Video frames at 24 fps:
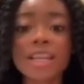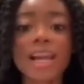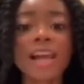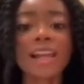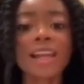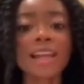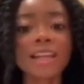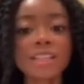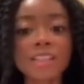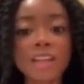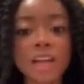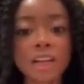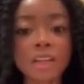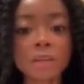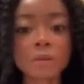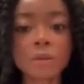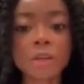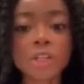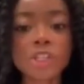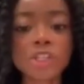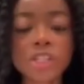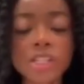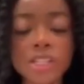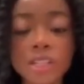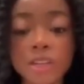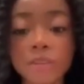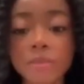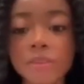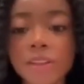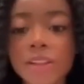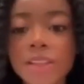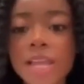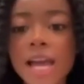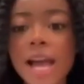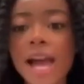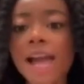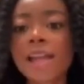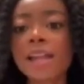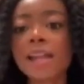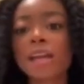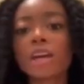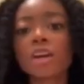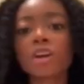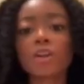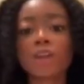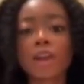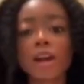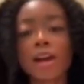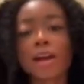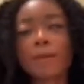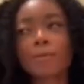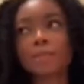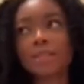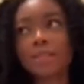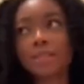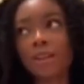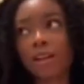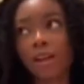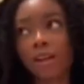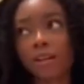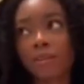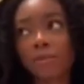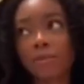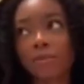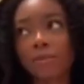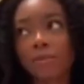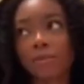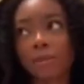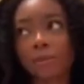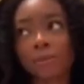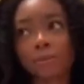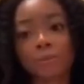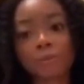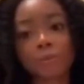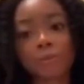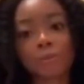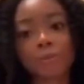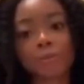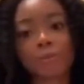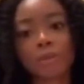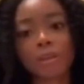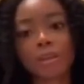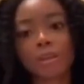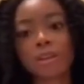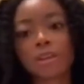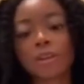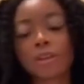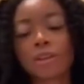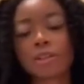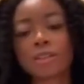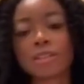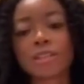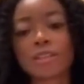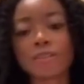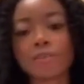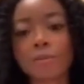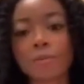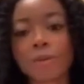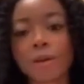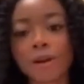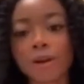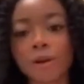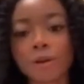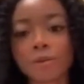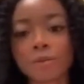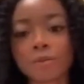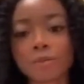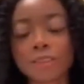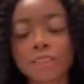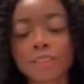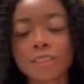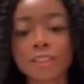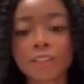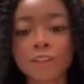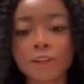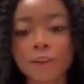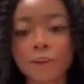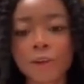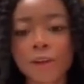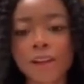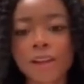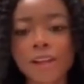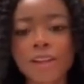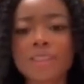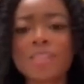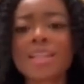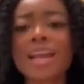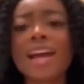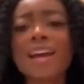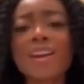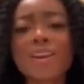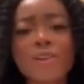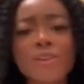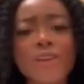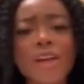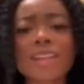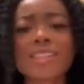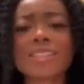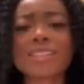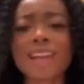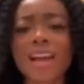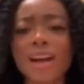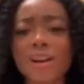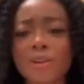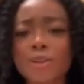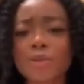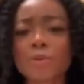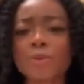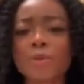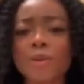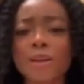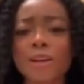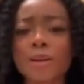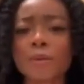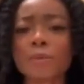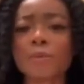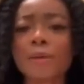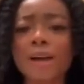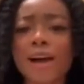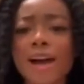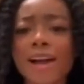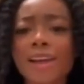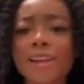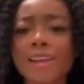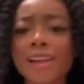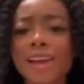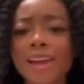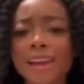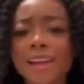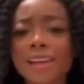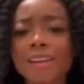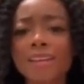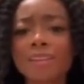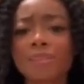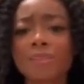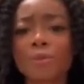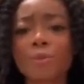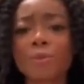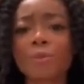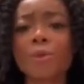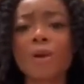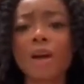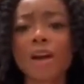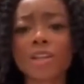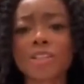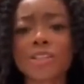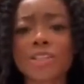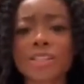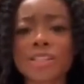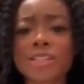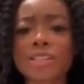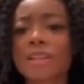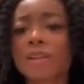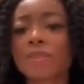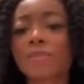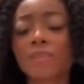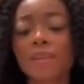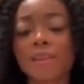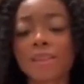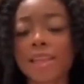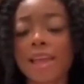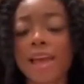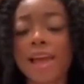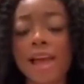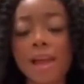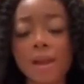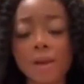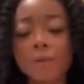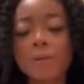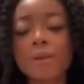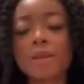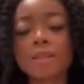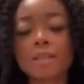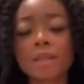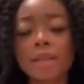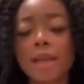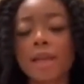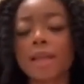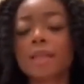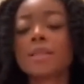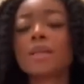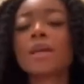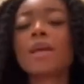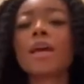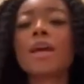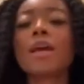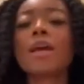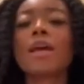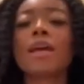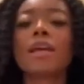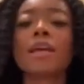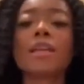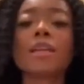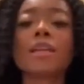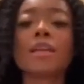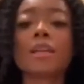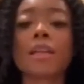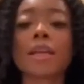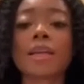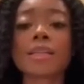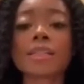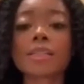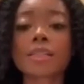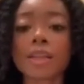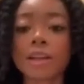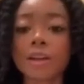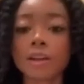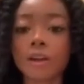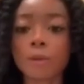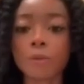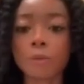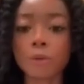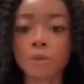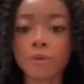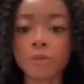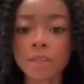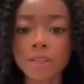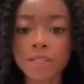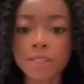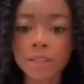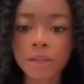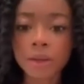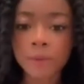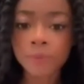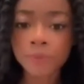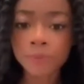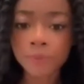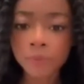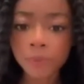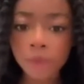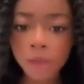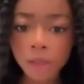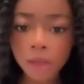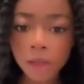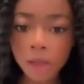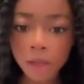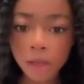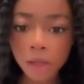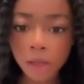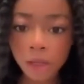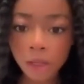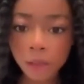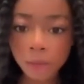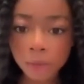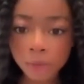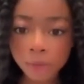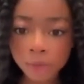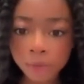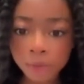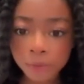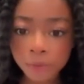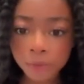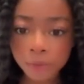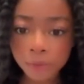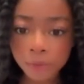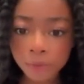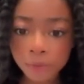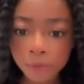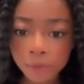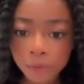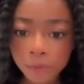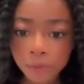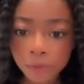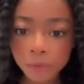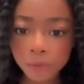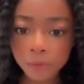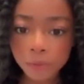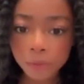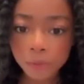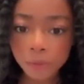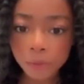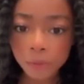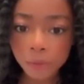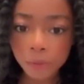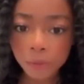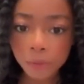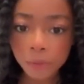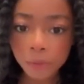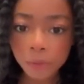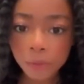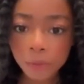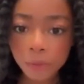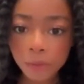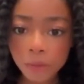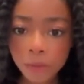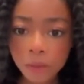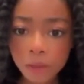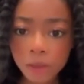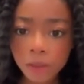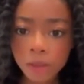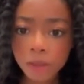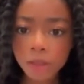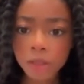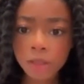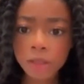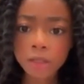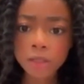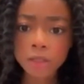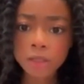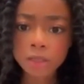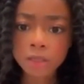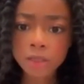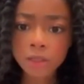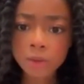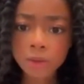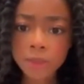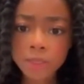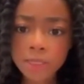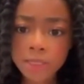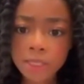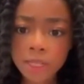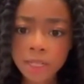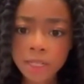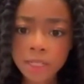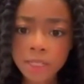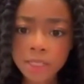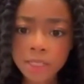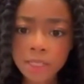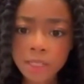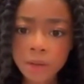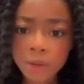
And yeah. So if you guys have any recommendations, because I like documentary stuff like that, I like crime stuff you know, stuff about serial killers. I know that sounds weird, but I like watching stuff like that. I always liked either like scary movies.